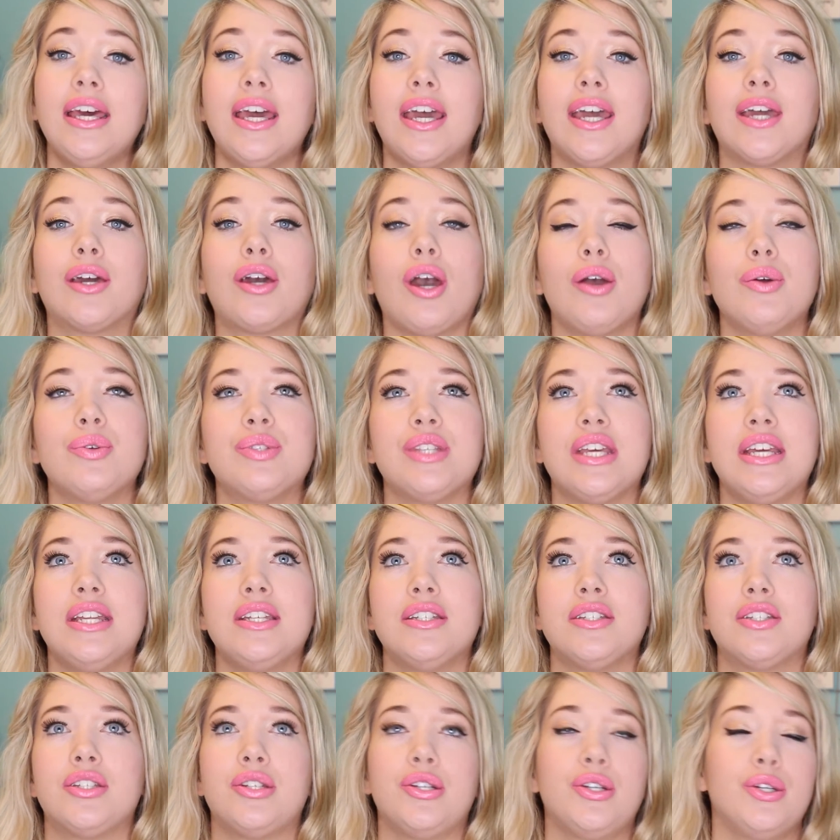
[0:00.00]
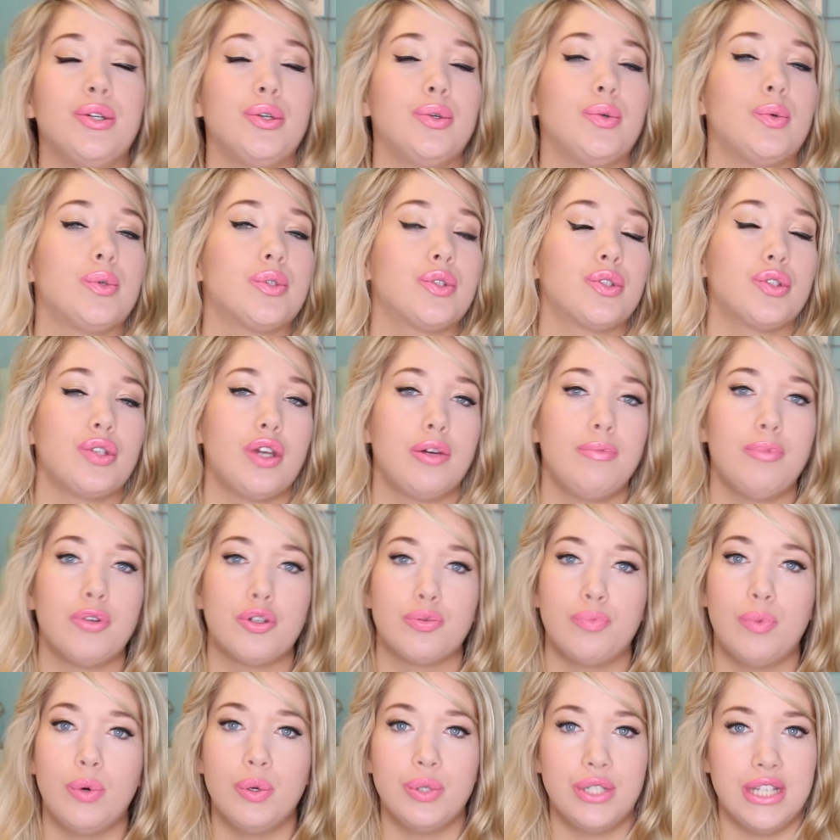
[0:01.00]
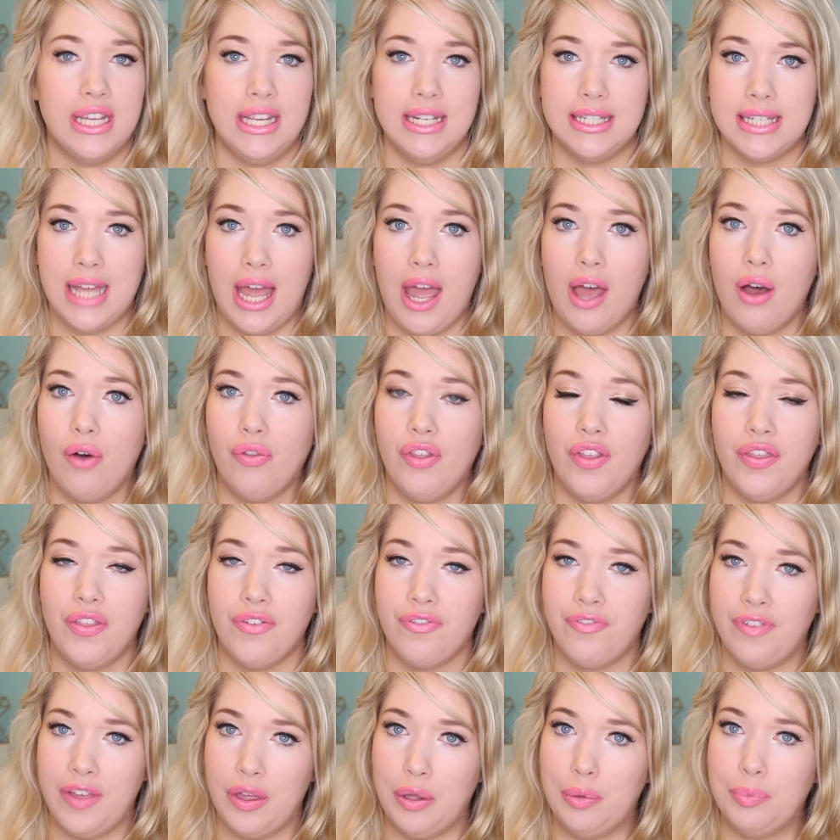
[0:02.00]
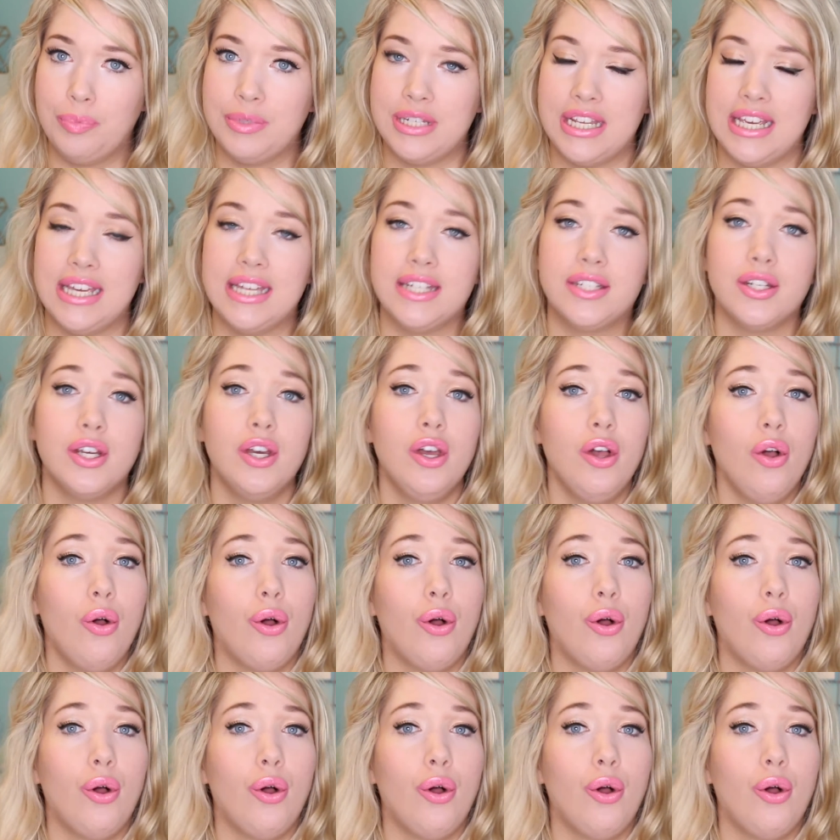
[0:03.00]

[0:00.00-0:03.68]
It goes into so much more detail than the film did.